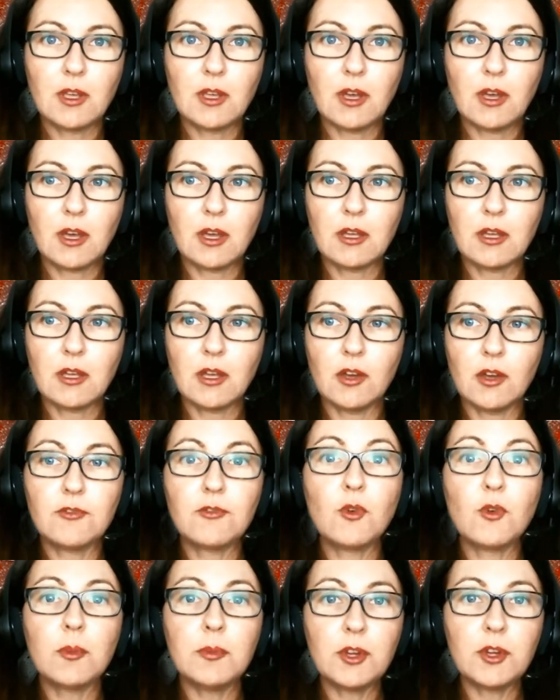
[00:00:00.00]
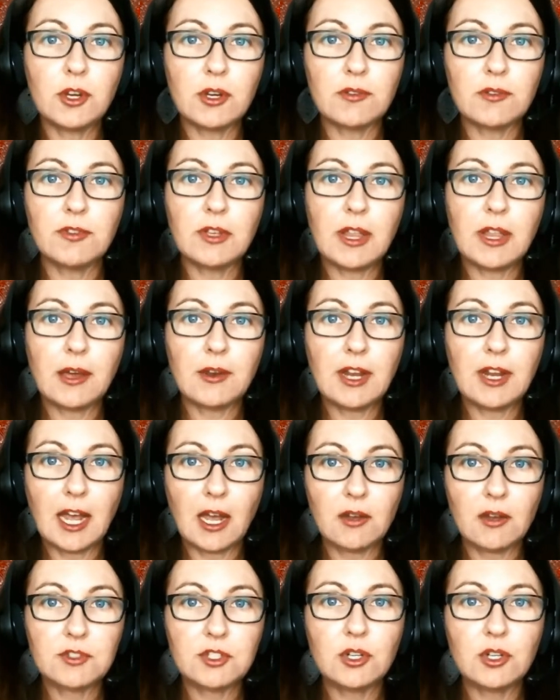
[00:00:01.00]
a form you're going to fill out
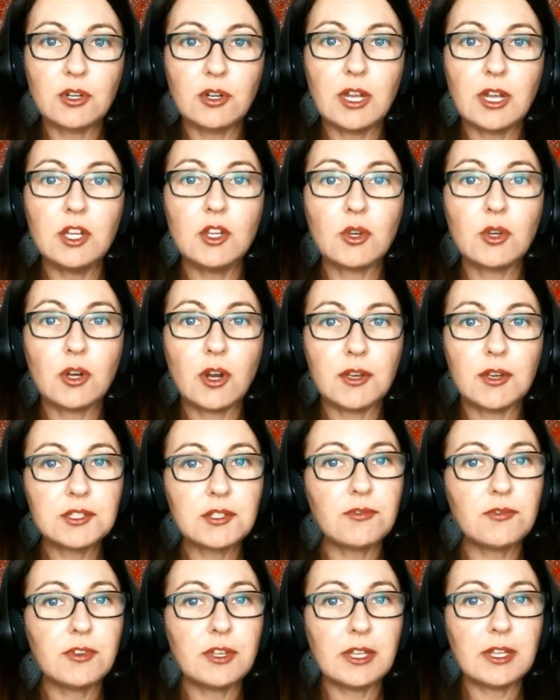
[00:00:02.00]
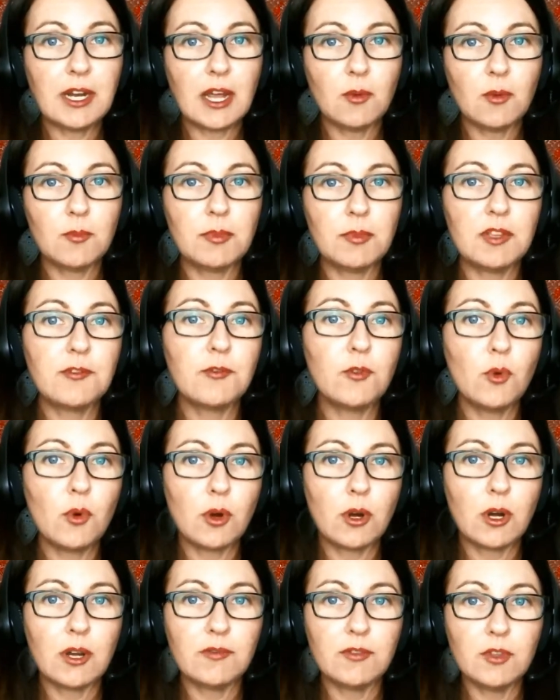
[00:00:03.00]
after, and you can also fill it out
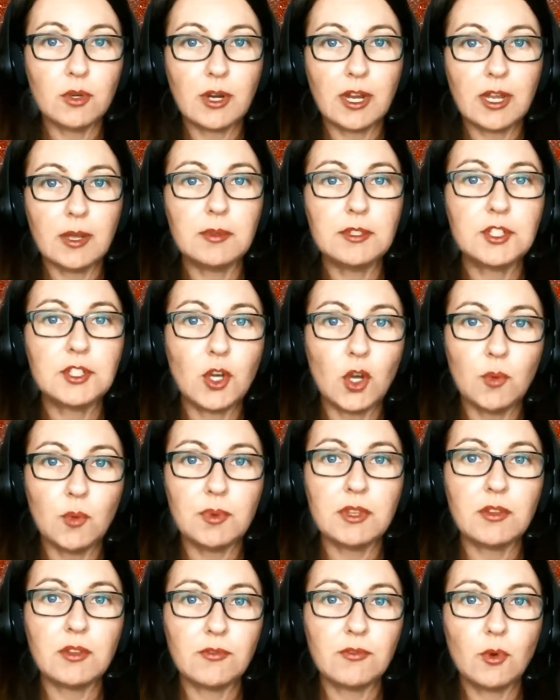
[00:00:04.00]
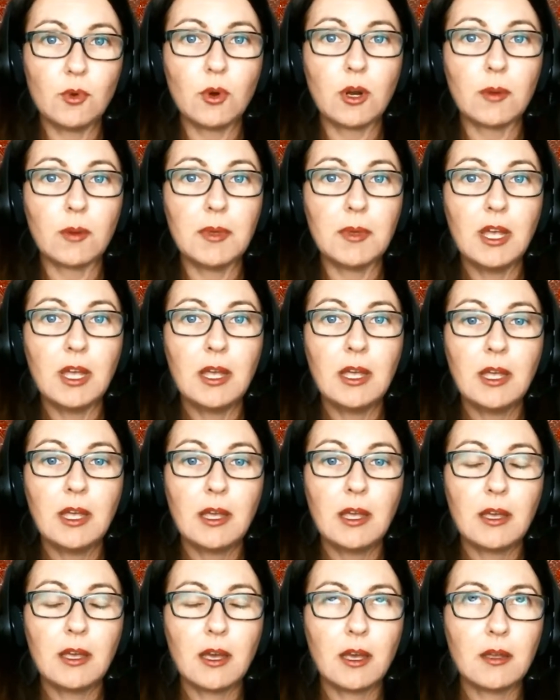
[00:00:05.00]
before if you're able to open the form.
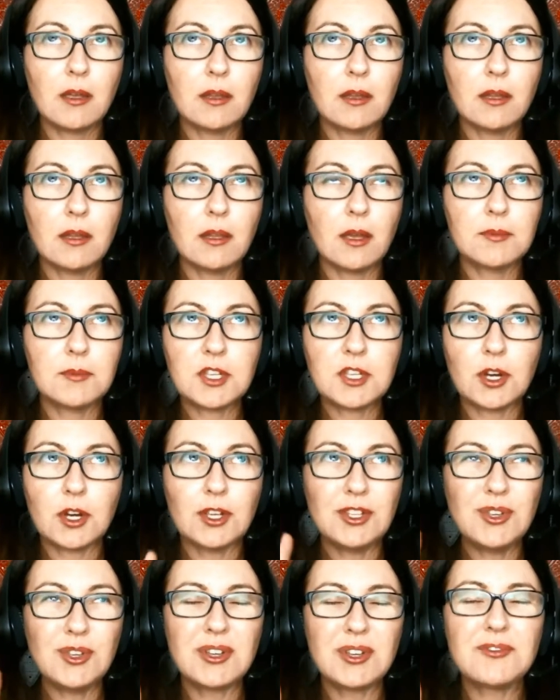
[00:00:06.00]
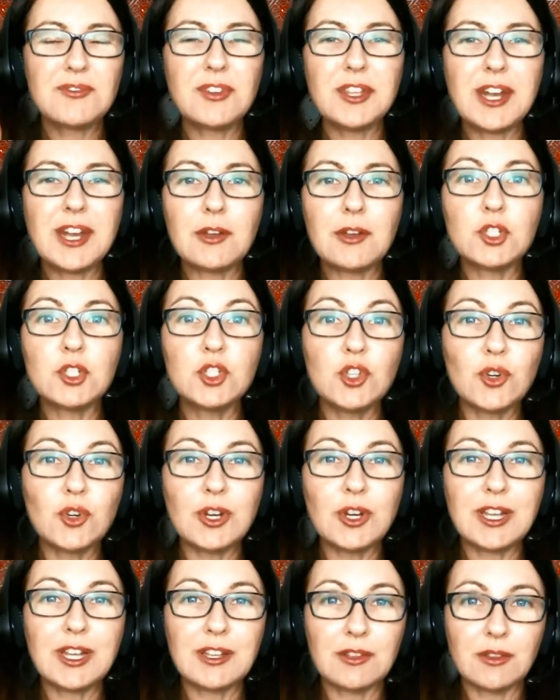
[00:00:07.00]
I'm sorry, you can fill it out
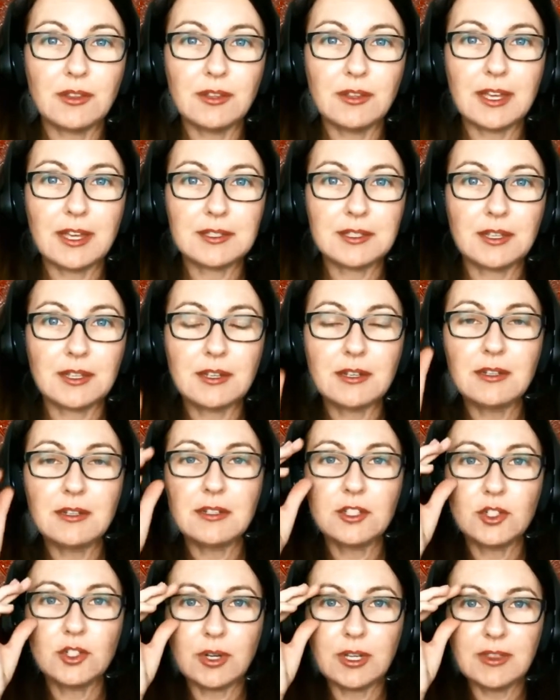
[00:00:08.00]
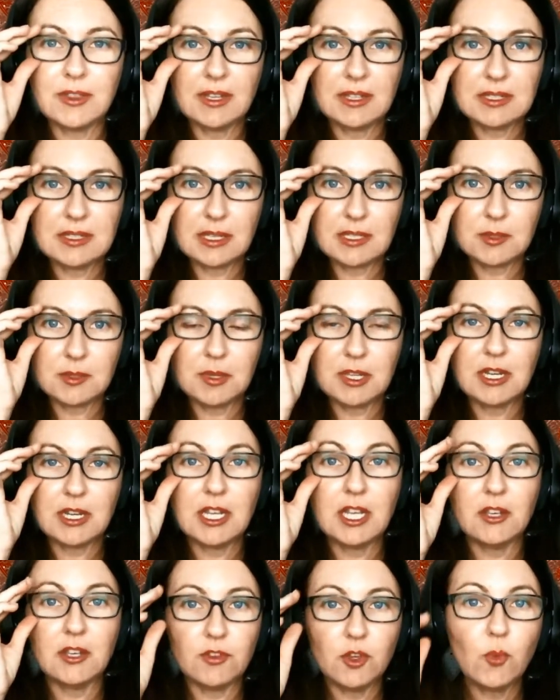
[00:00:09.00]
during the lesson, during the assessment,
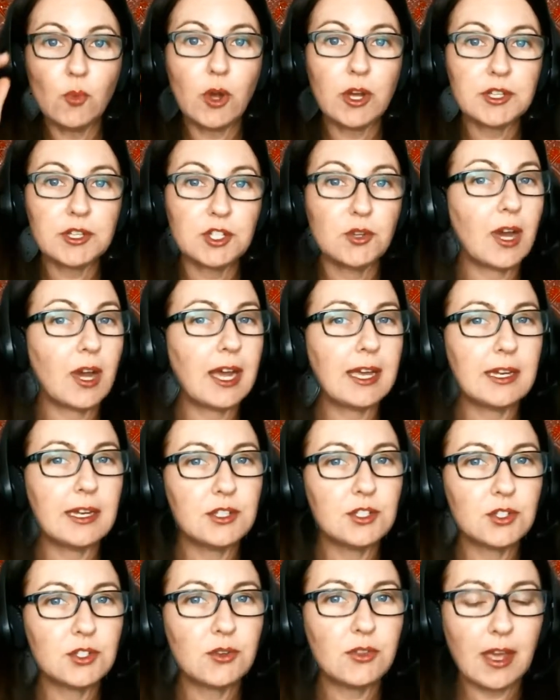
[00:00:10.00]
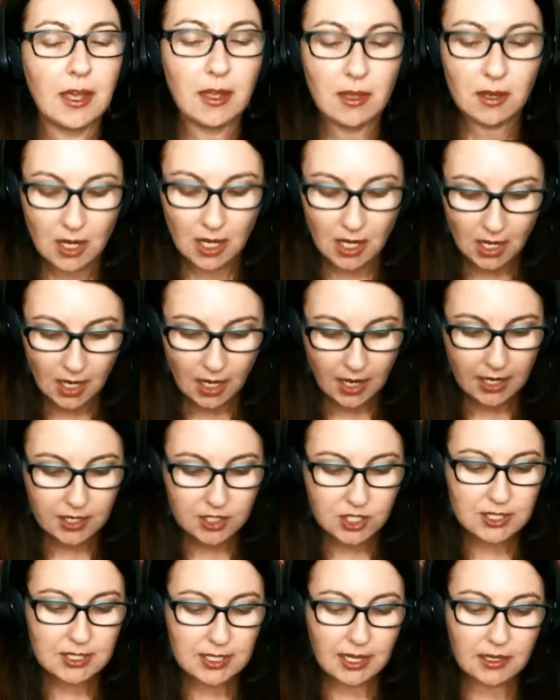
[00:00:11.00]
if you want to. I didn't do that. I
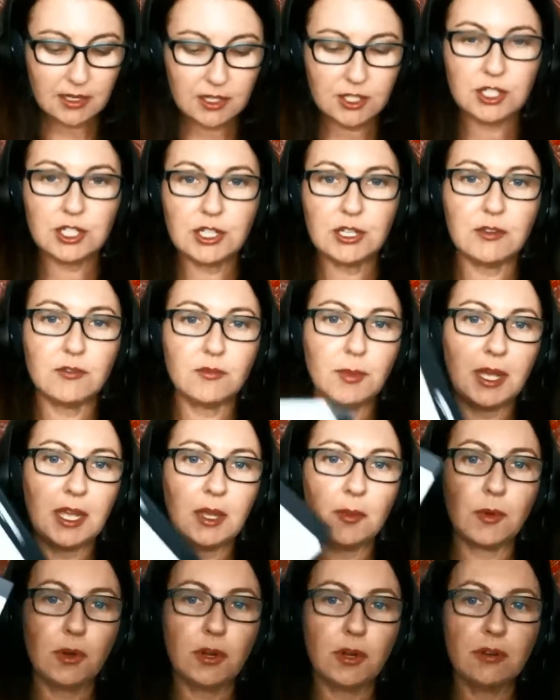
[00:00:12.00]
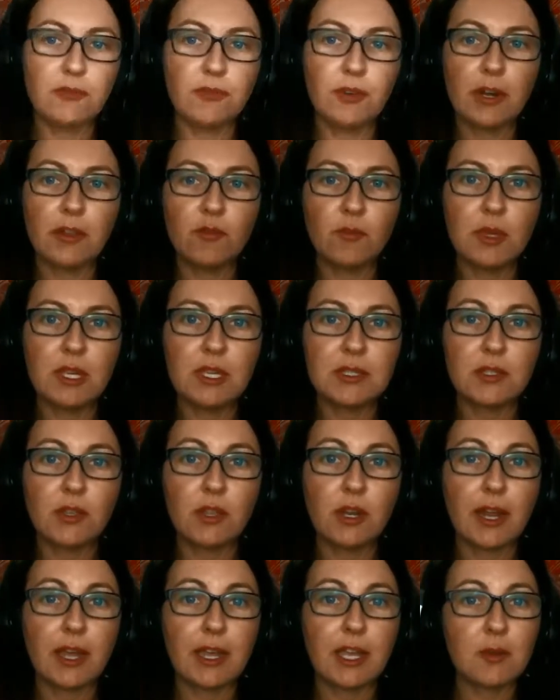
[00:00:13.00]
just had a sheet of paper in front of me so
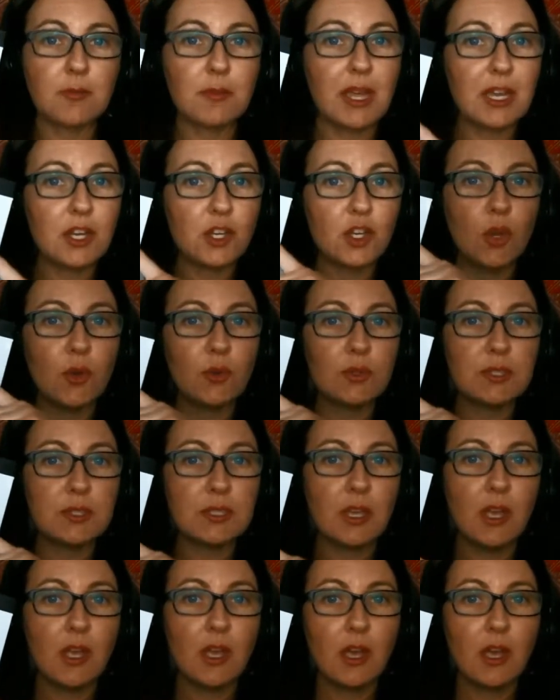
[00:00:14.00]
that I could make notes